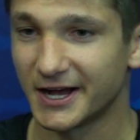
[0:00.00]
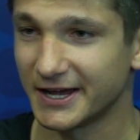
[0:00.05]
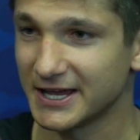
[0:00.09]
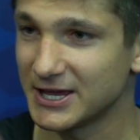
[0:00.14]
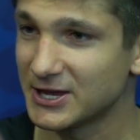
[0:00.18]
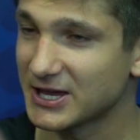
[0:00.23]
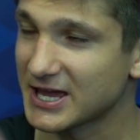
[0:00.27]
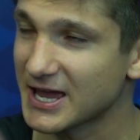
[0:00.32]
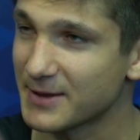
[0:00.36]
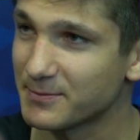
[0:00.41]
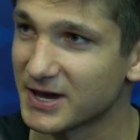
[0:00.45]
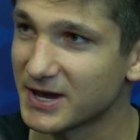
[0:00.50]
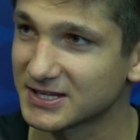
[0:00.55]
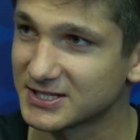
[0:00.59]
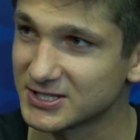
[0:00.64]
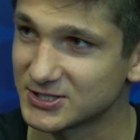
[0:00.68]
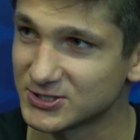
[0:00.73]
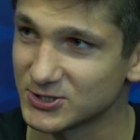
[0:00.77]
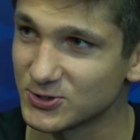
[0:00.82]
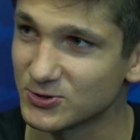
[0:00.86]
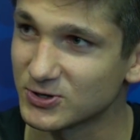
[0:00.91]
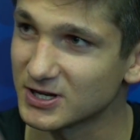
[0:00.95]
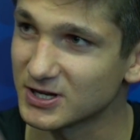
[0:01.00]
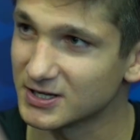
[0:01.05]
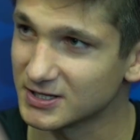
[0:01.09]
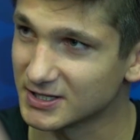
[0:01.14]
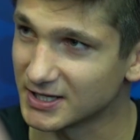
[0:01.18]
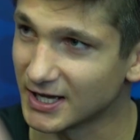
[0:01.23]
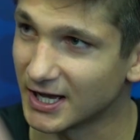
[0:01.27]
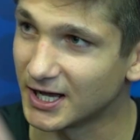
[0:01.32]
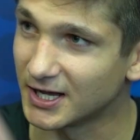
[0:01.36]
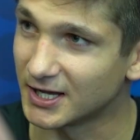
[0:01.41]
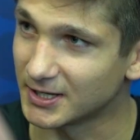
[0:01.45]
He came back to Duke
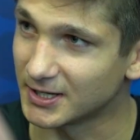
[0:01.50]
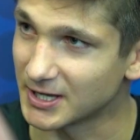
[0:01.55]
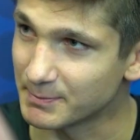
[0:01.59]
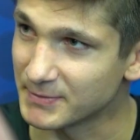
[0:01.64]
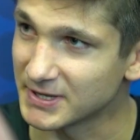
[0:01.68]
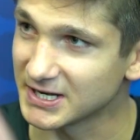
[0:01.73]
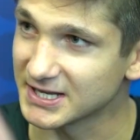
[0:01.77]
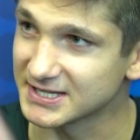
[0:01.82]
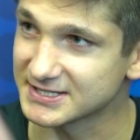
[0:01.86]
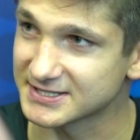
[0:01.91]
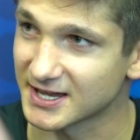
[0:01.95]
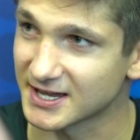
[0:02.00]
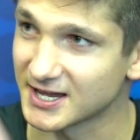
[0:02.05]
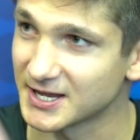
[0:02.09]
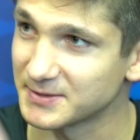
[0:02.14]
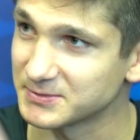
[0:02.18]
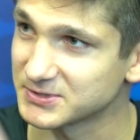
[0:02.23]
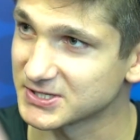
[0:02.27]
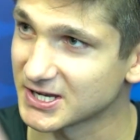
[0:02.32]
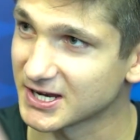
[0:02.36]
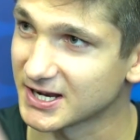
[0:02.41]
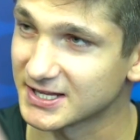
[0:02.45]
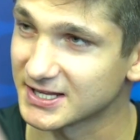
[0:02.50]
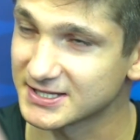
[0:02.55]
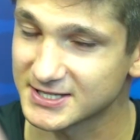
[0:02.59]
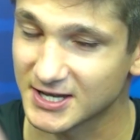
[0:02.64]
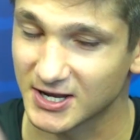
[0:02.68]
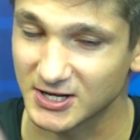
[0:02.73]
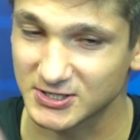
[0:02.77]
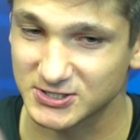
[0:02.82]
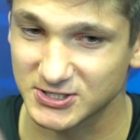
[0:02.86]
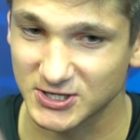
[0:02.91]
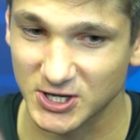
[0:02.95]
many times. I got to
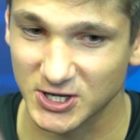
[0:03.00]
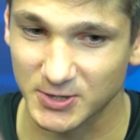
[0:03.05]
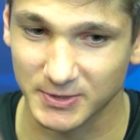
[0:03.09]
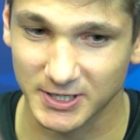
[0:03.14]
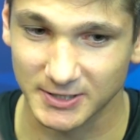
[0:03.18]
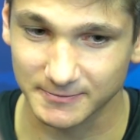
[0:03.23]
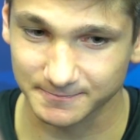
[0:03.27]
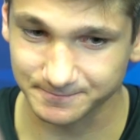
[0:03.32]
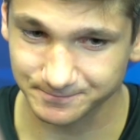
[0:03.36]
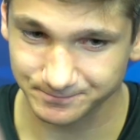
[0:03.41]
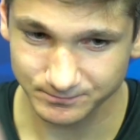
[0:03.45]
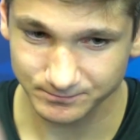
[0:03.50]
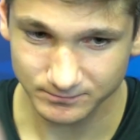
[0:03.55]
talk to him, and